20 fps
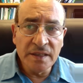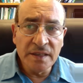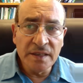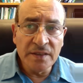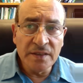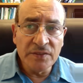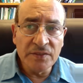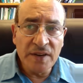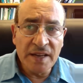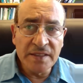
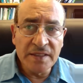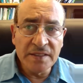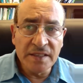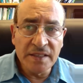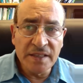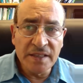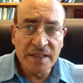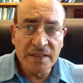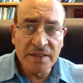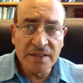right
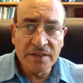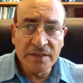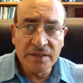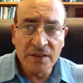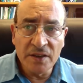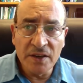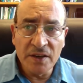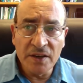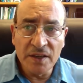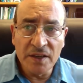click
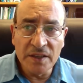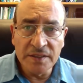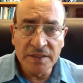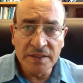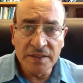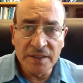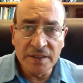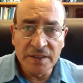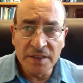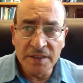
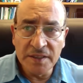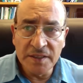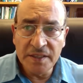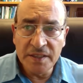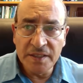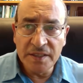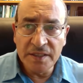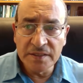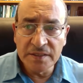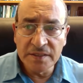on here,